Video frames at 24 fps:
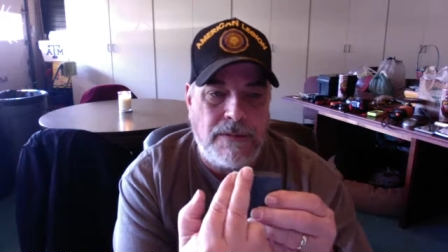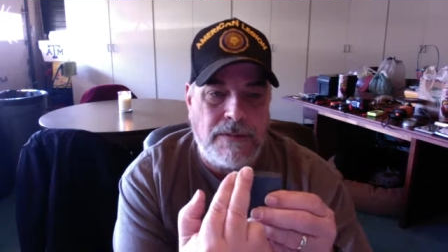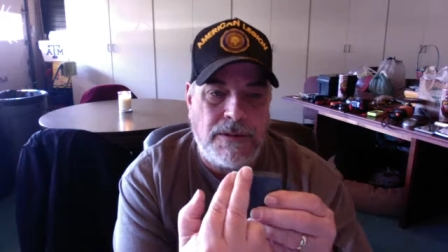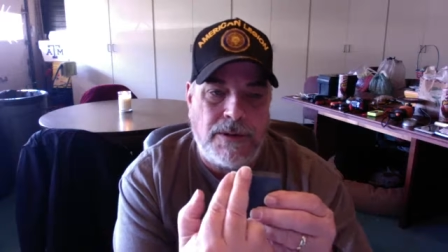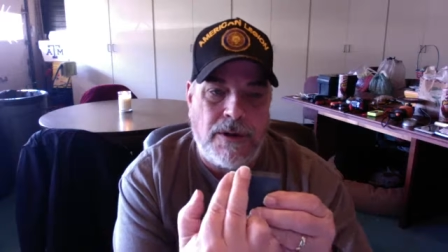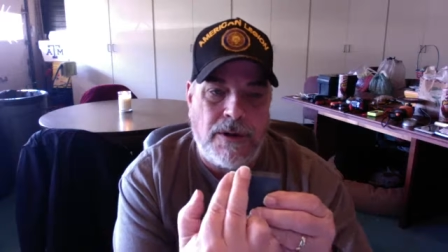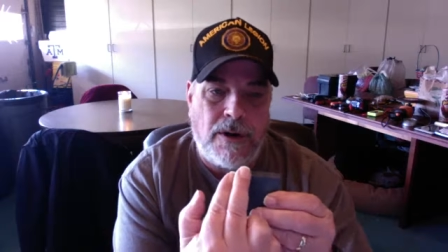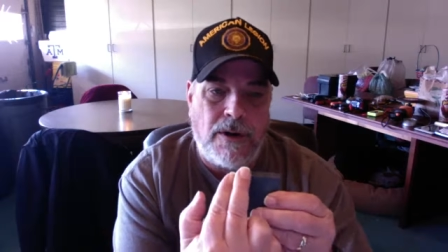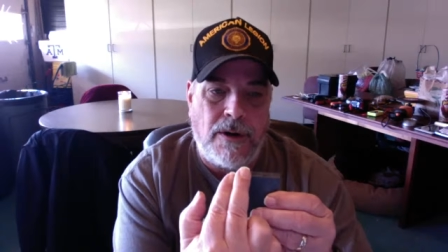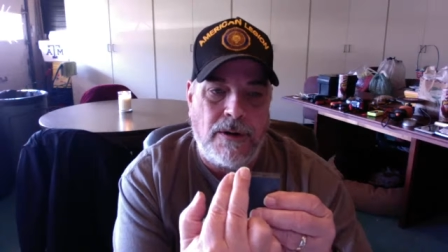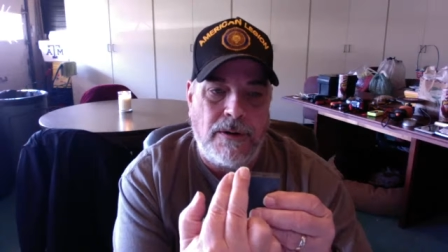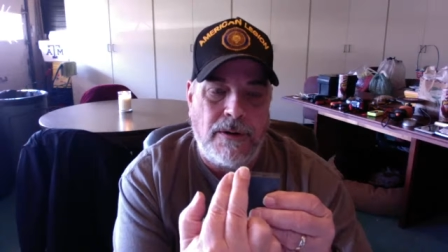you
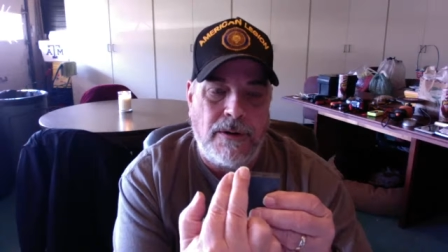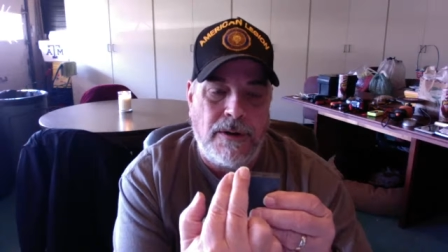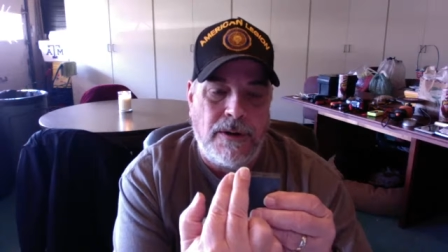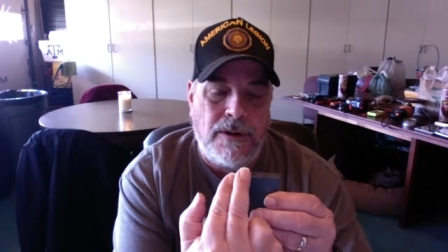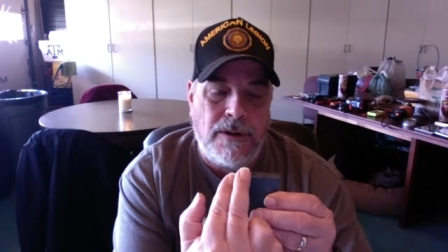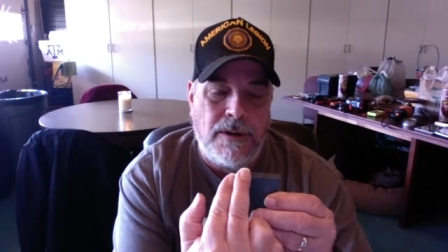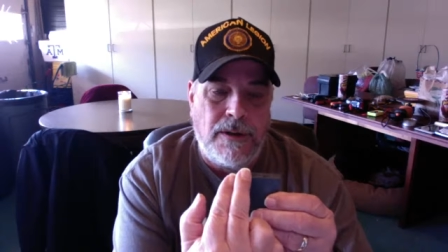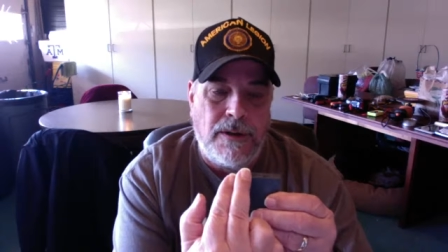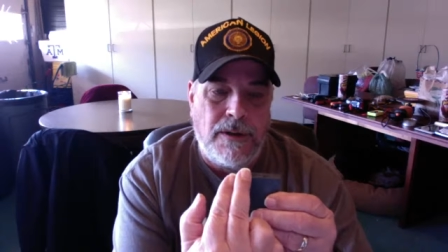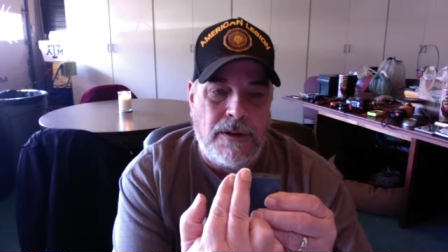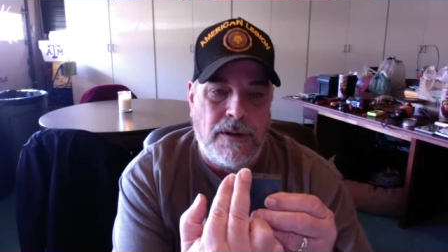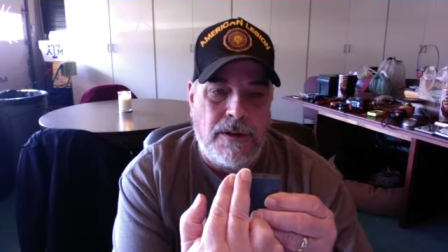start
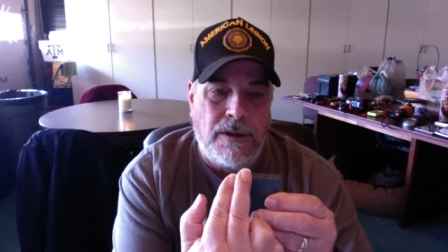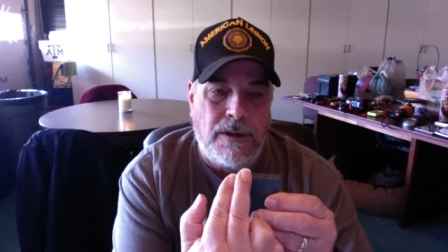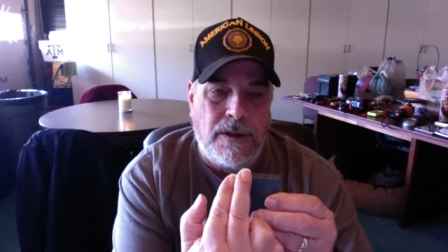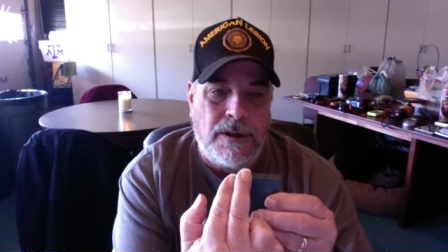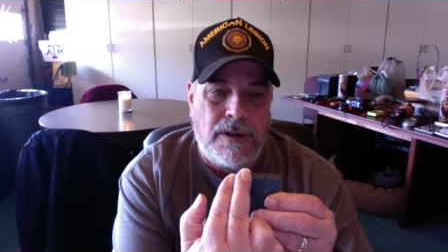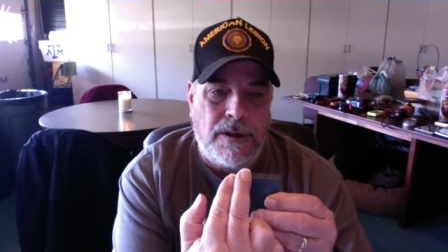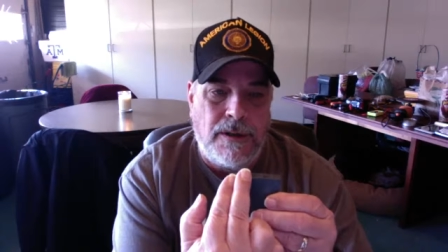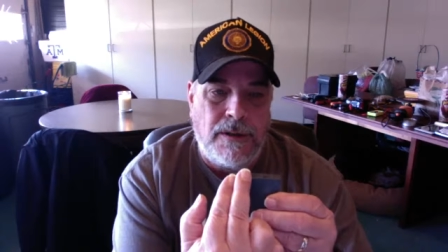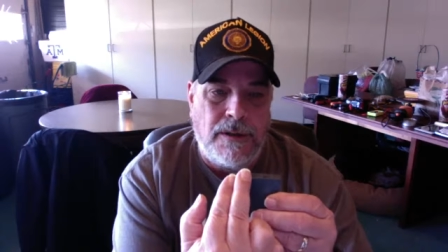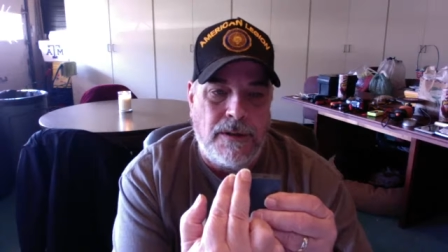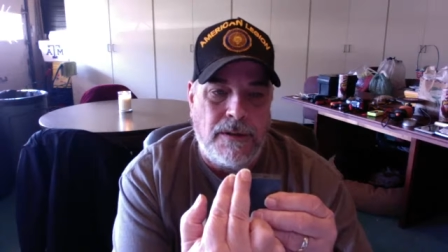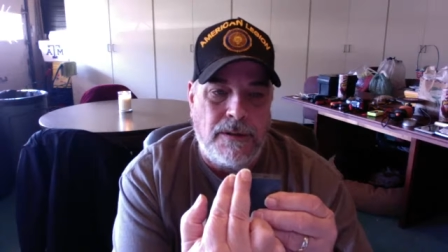
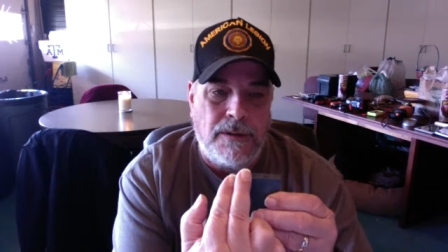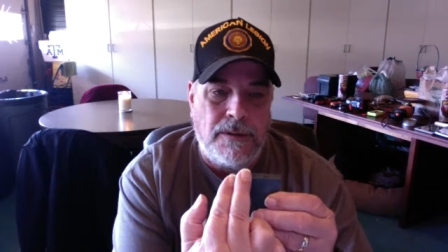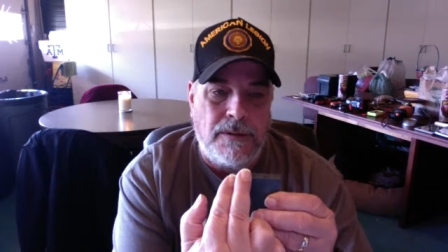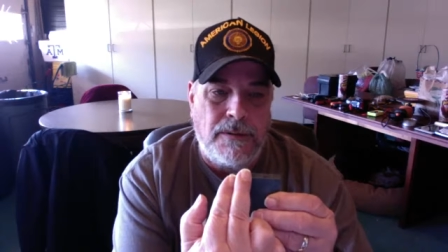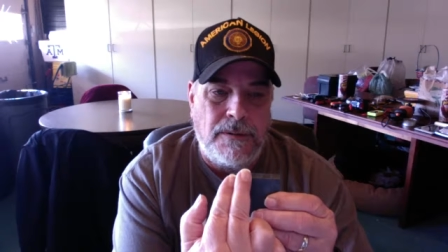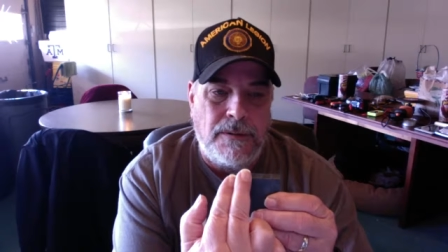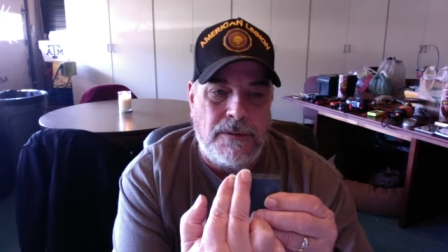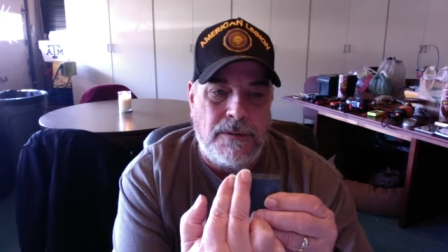on